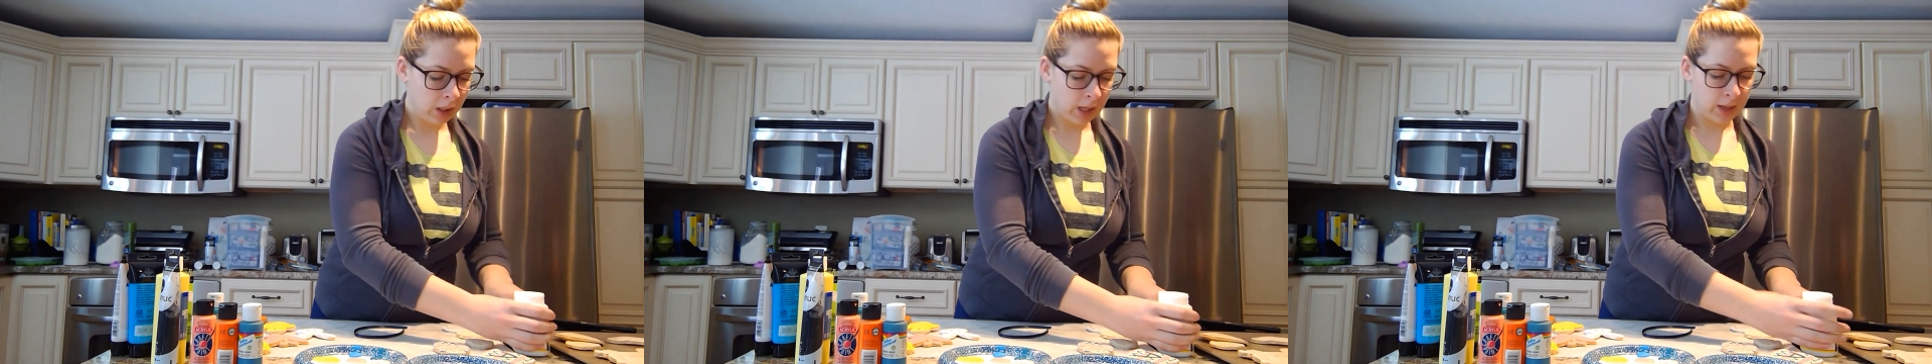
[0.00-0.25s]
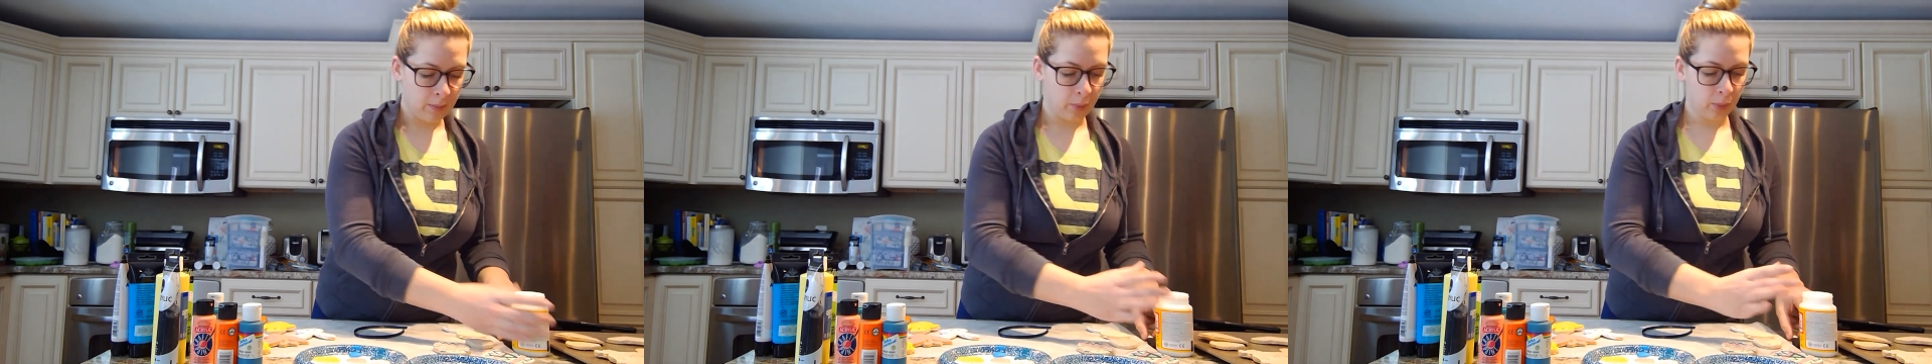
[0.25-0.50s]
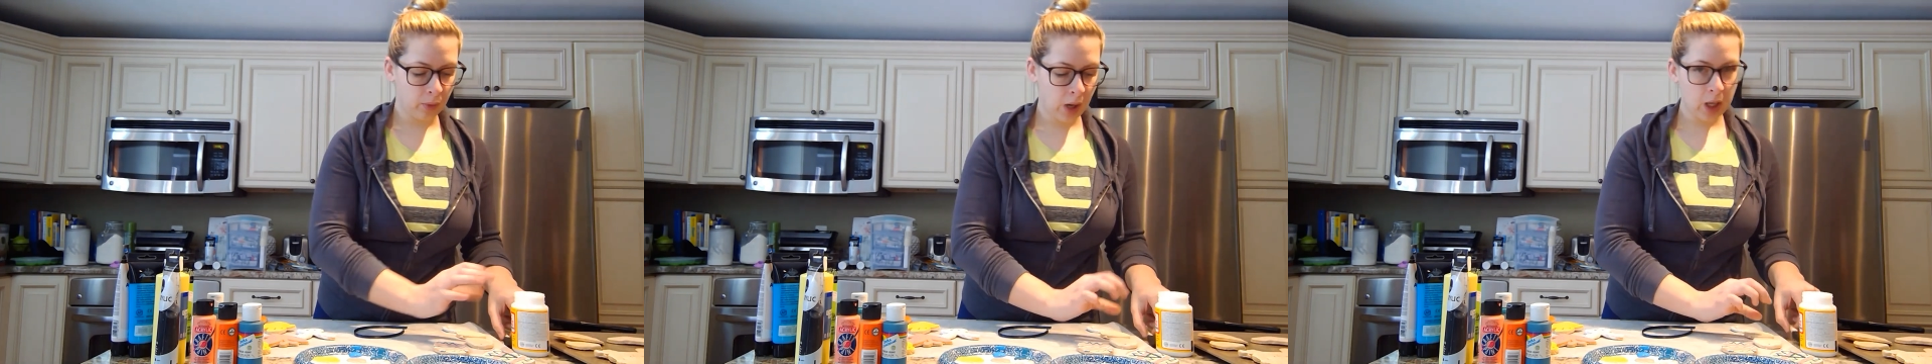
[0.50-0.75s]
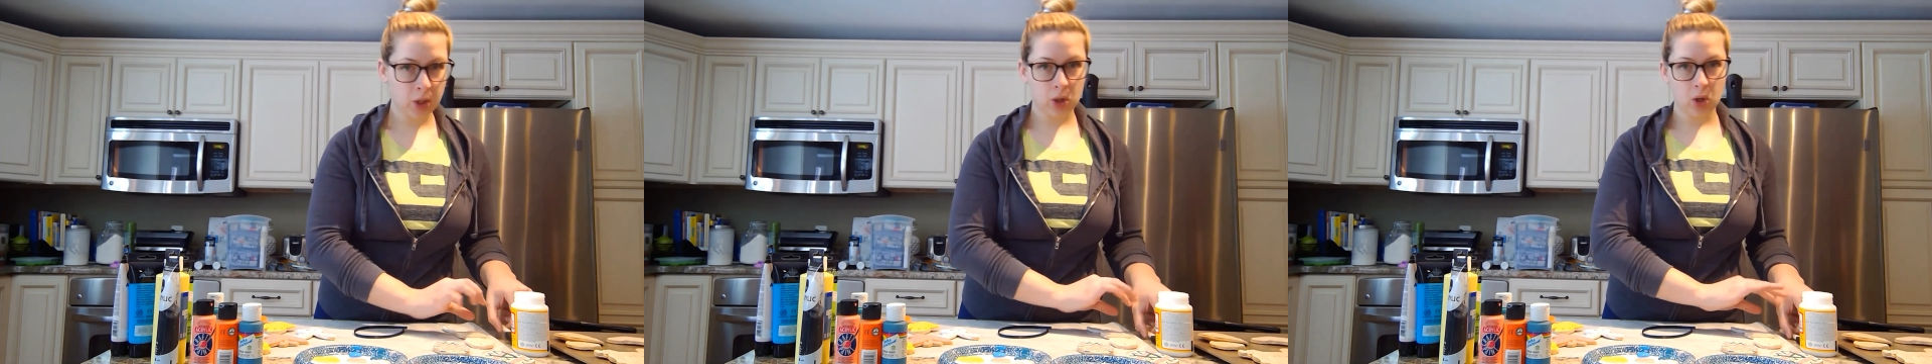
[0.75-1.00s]
and
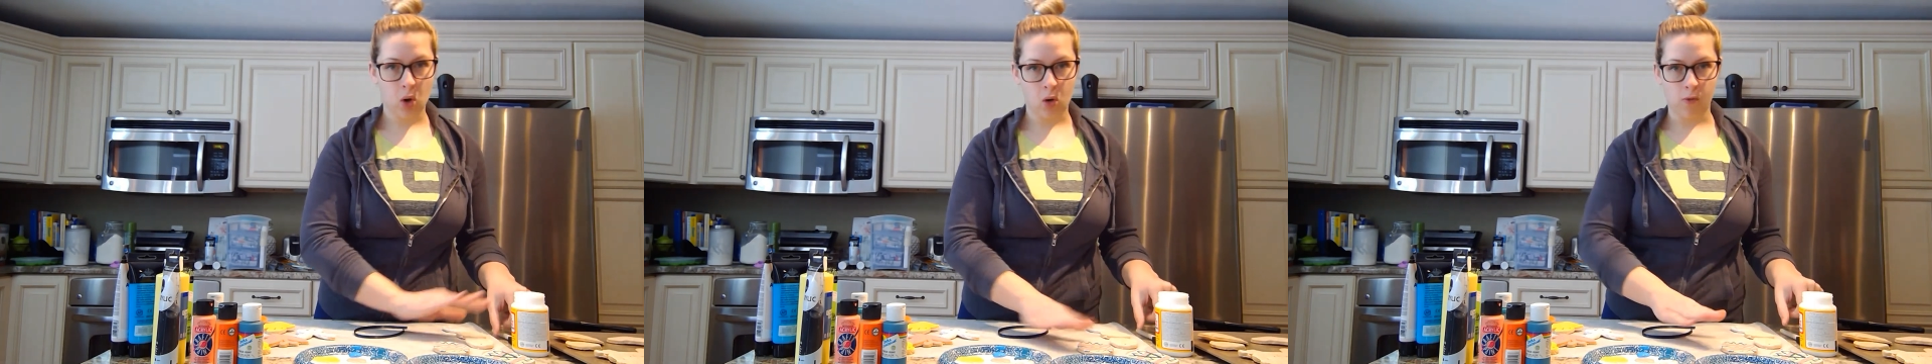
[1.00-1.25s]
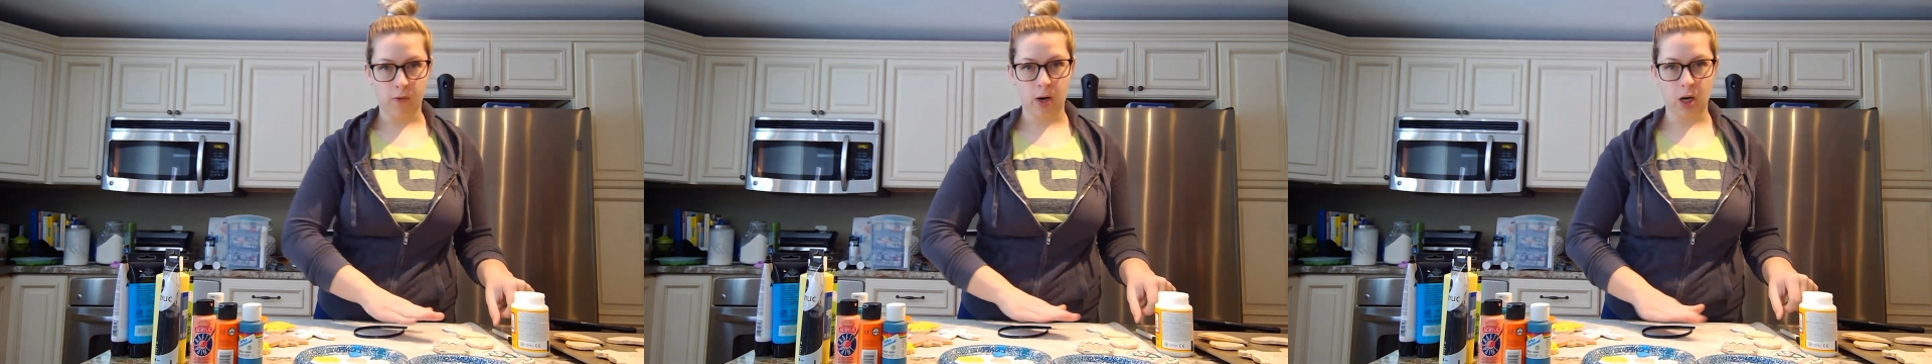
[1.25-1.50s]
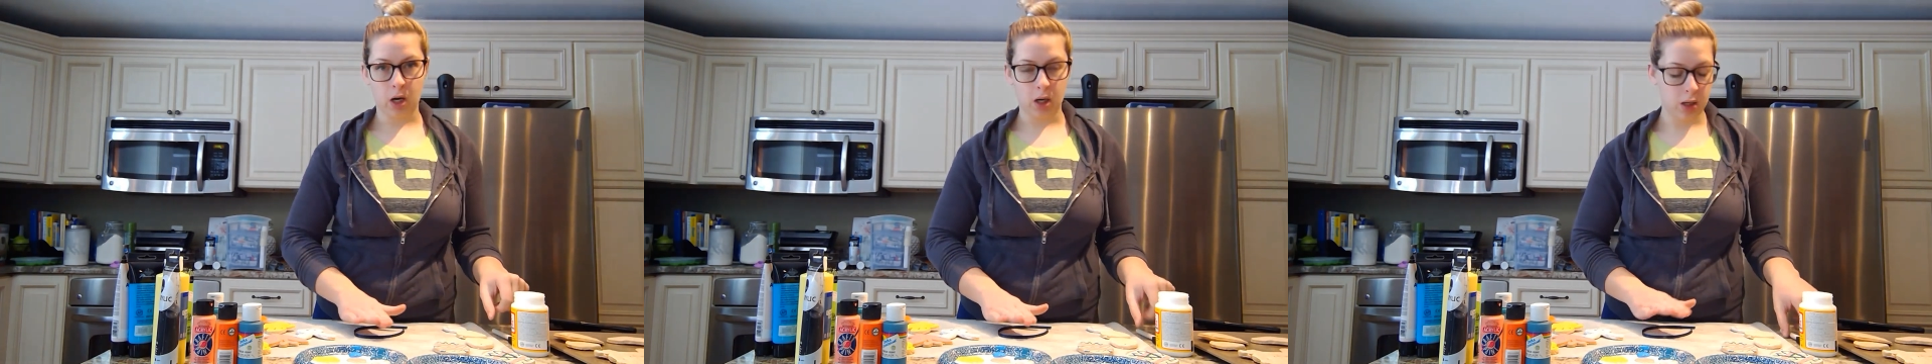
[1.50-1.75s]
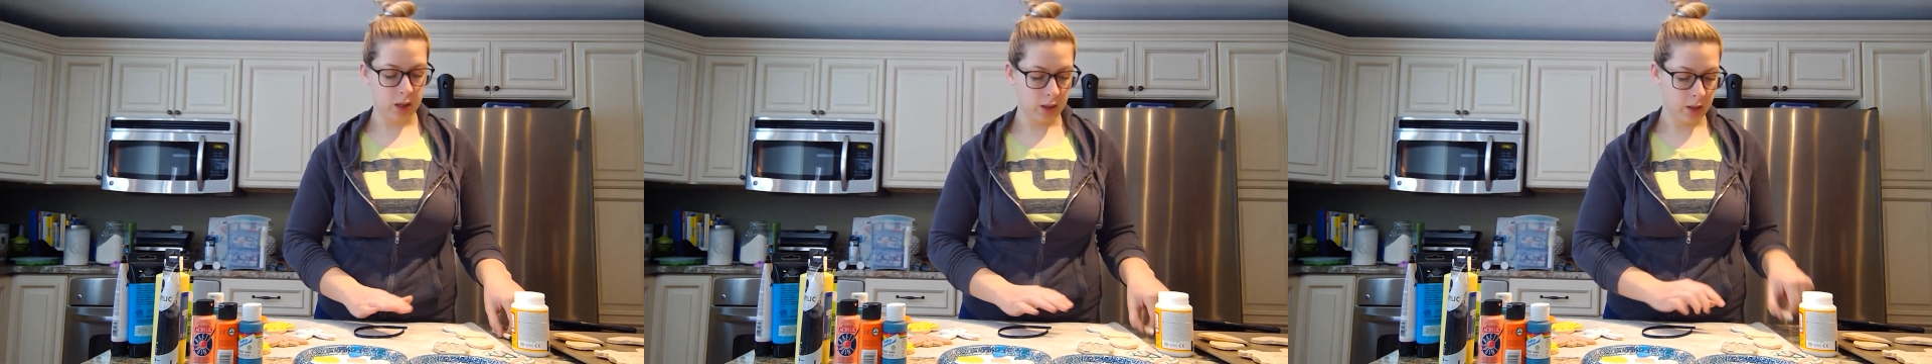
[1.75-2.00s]
brush over
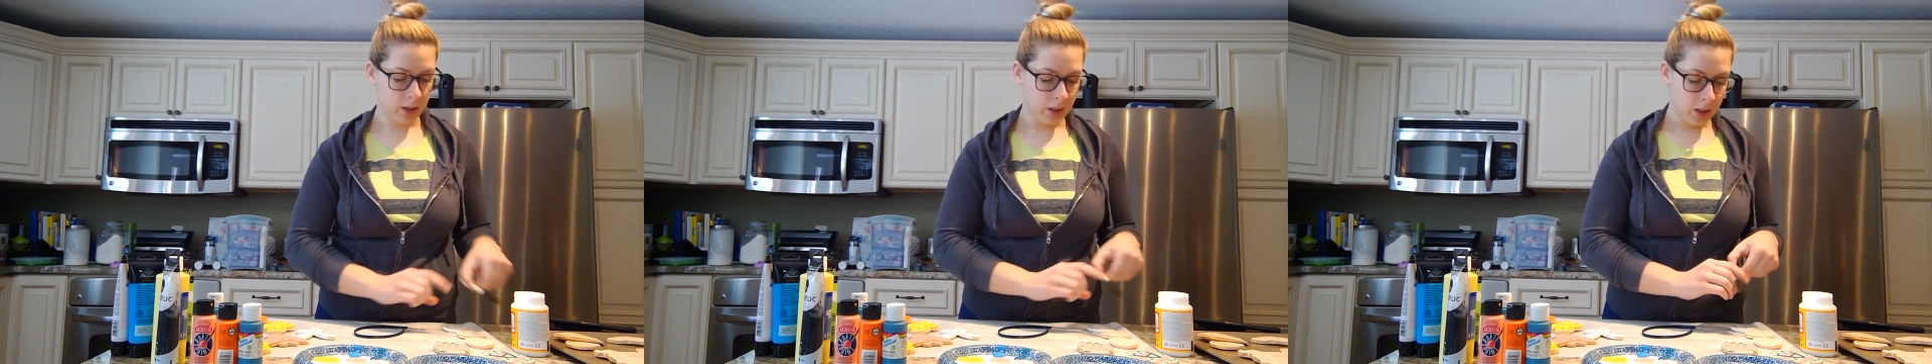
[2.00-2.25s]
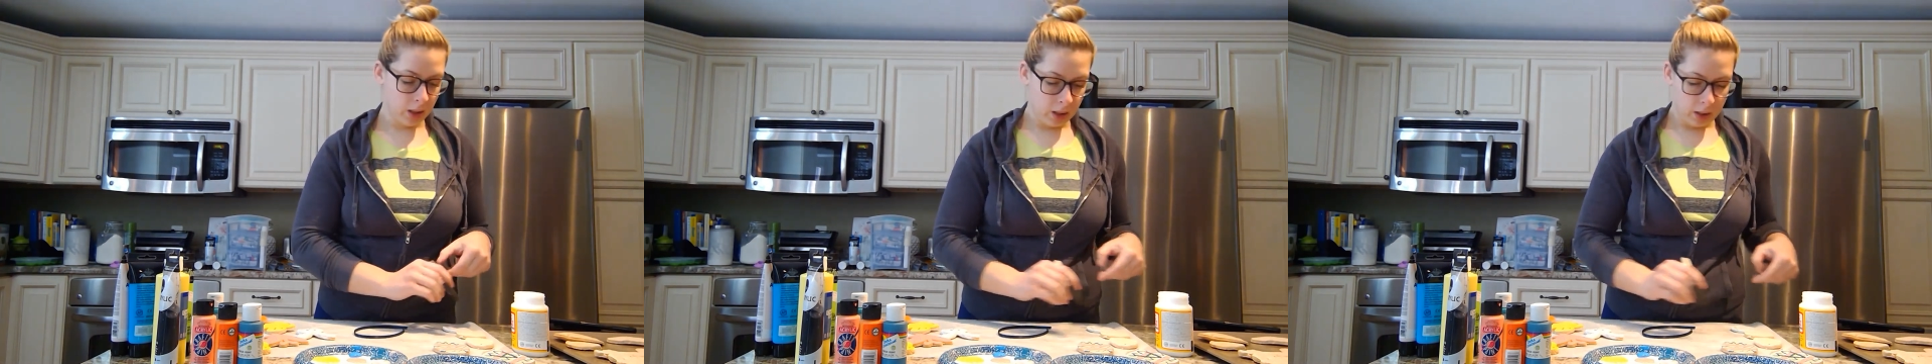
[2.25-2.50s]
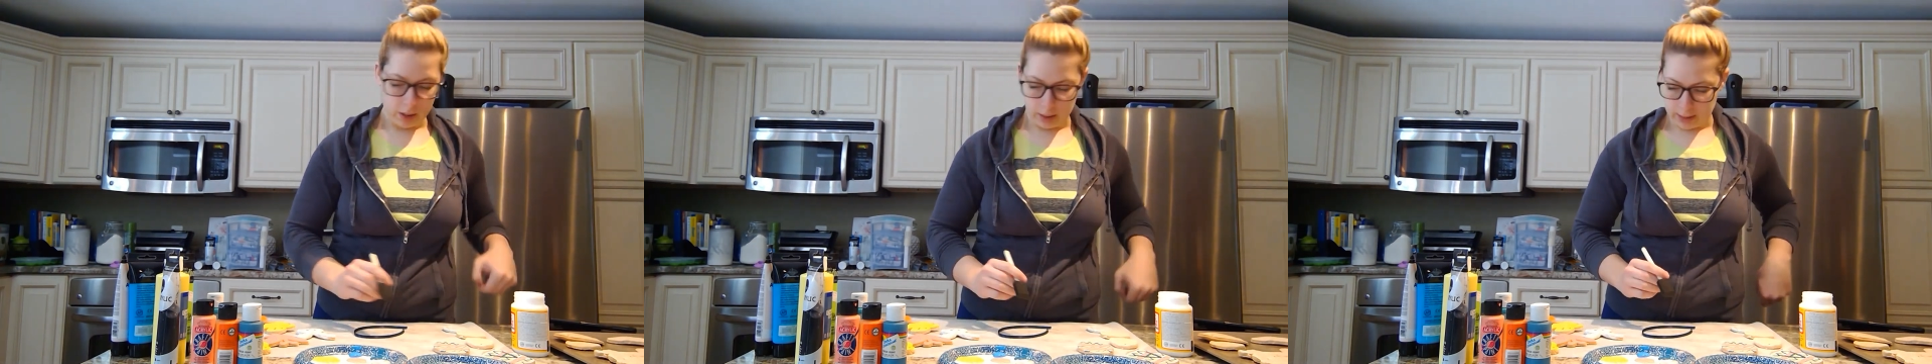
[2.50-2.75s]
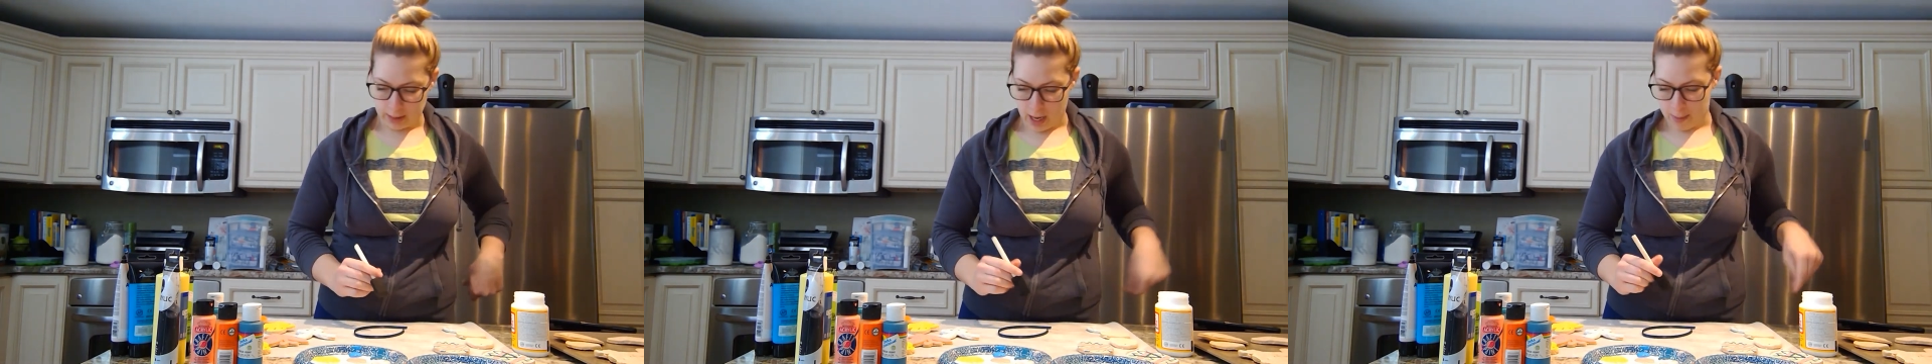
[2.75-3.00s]
the
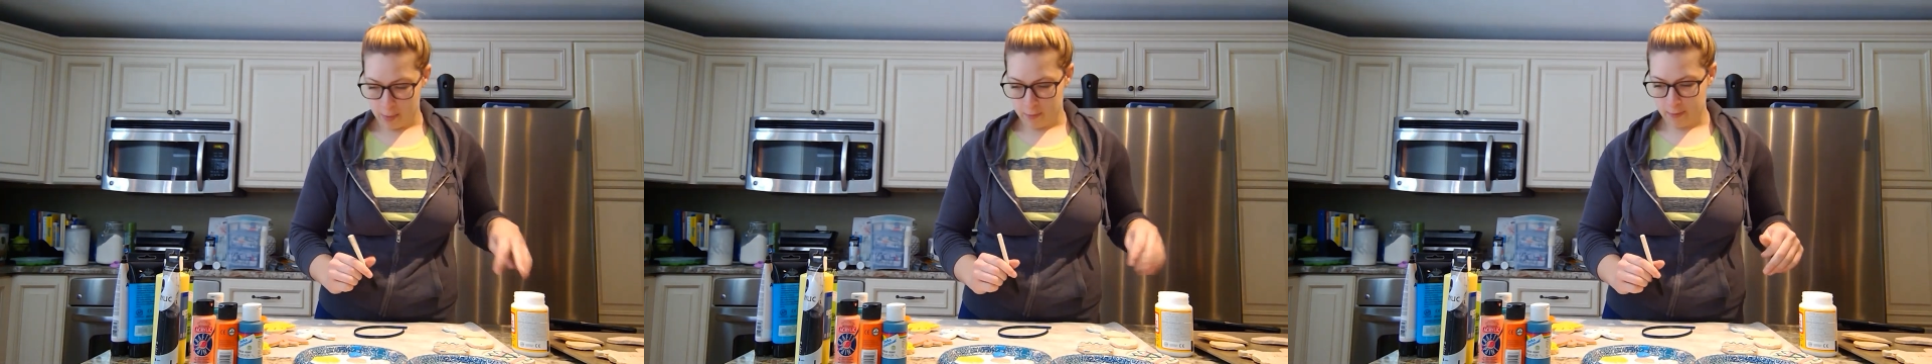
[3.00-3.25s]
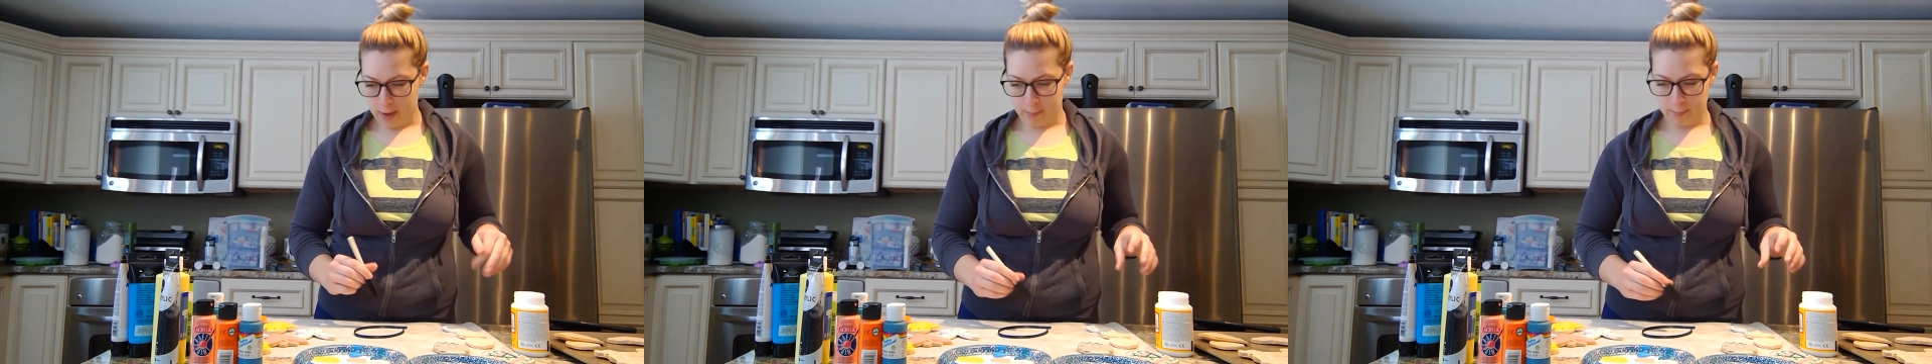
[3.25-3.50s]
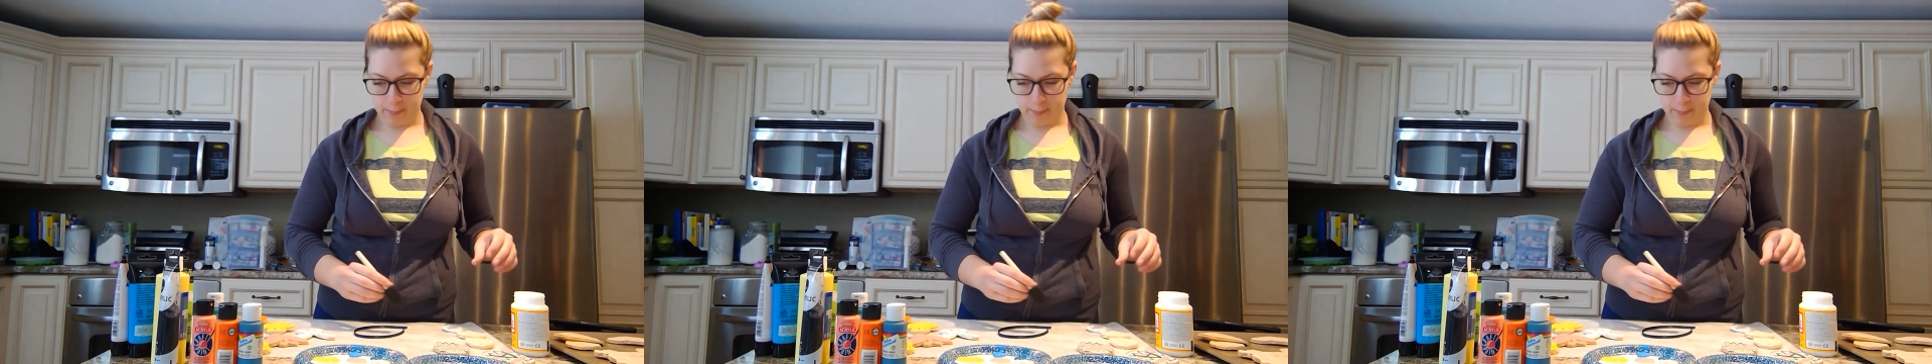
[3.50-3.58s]
top of them.